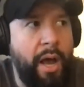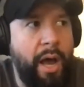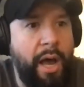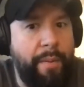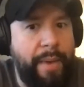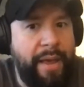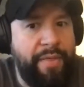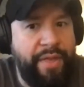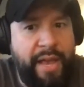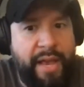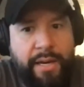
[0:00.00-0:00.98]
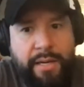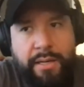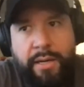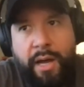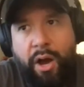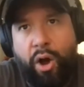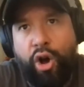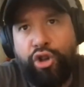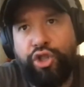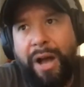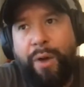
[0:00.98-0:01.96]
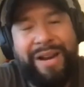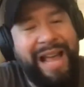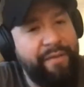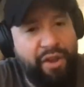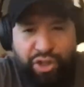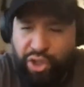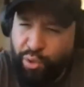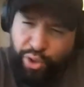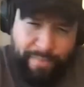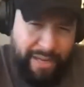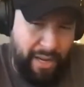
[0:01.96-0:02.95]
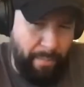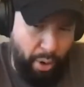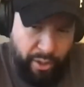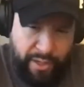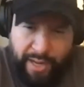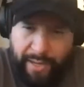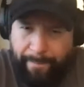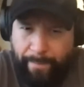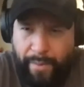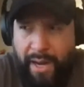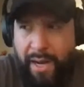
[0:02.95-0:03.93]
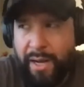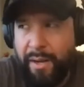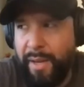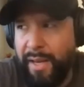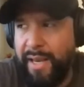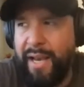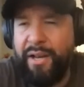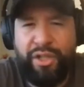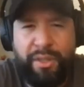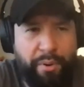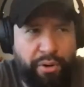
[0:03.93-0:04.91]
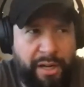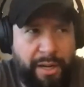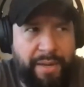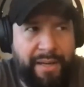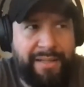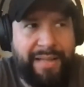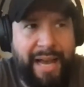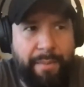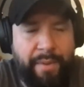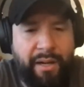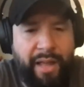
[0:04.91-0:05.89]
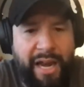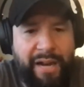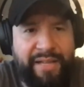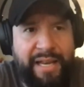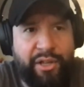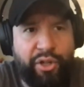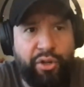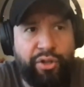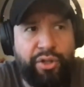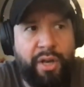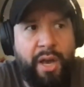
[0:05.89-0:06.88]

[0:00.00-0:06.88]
And then also I went heavy on social media marketing. Again, just building up the excitement, a lot of teasers.